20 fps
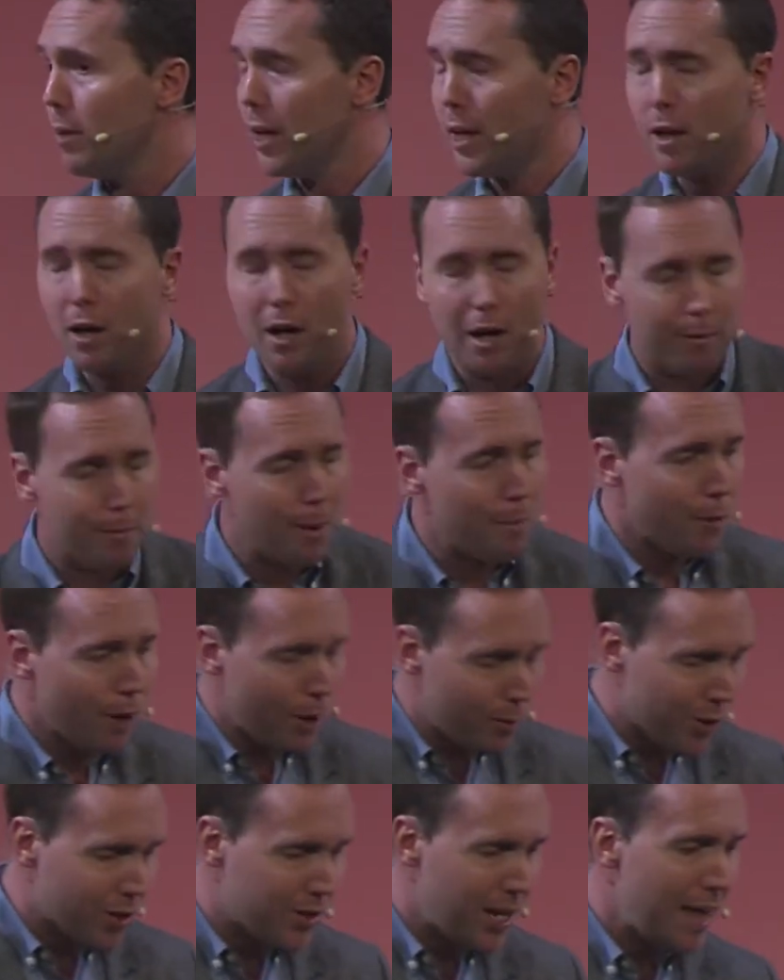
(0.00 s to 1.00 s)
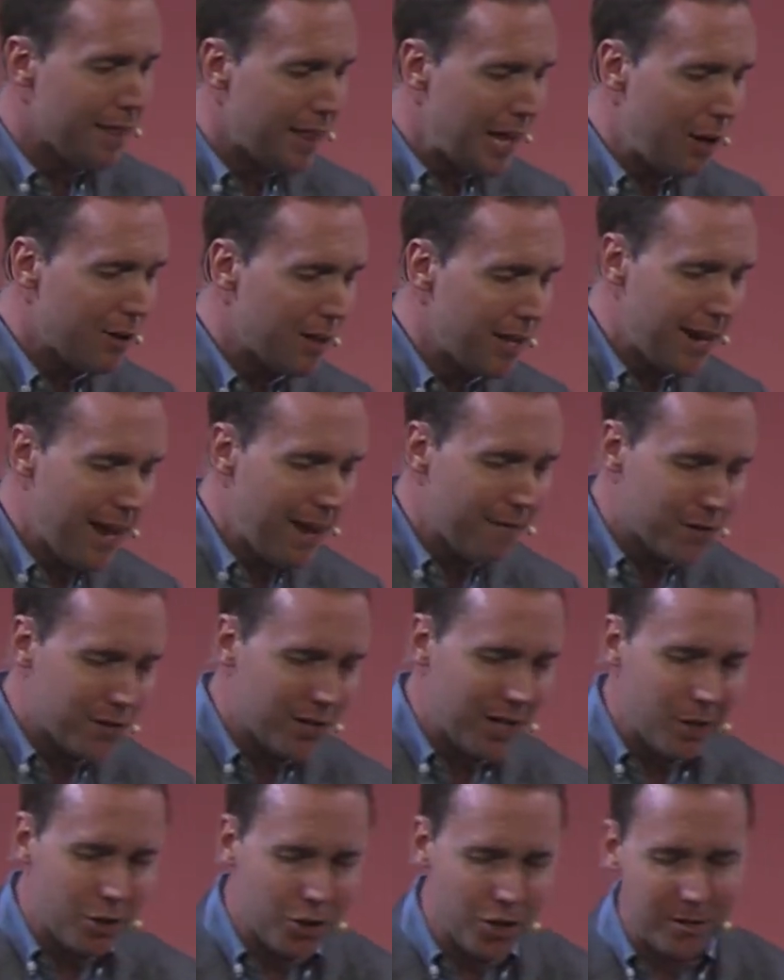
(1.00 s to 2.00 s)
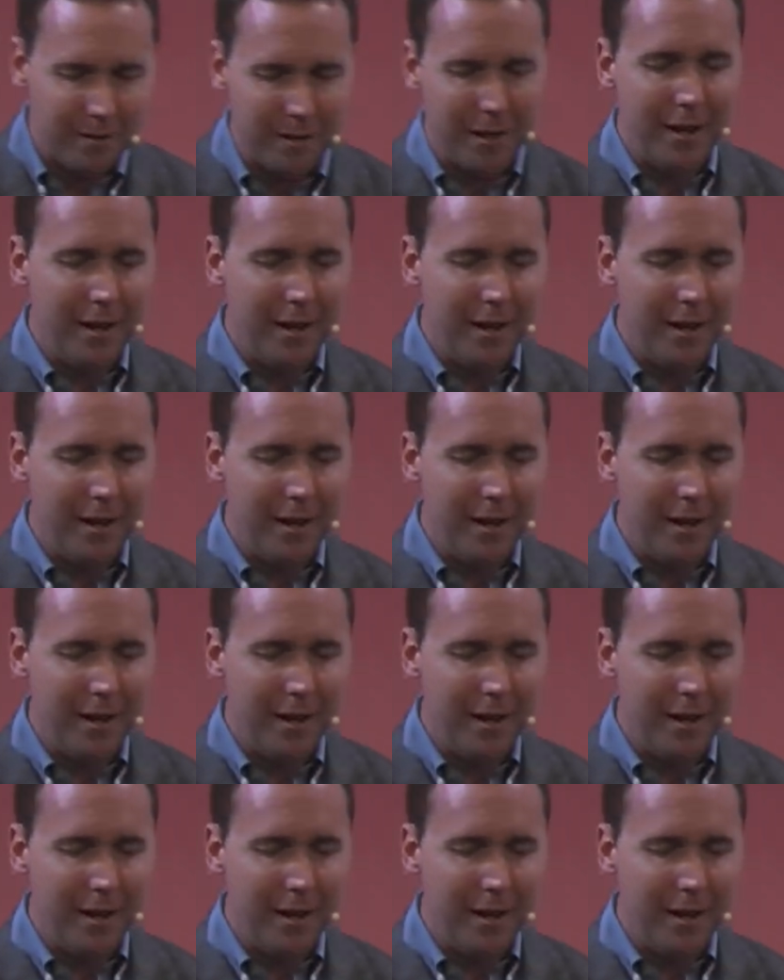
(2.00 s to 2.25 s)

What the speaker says: And I remember I was sat there in the nav station,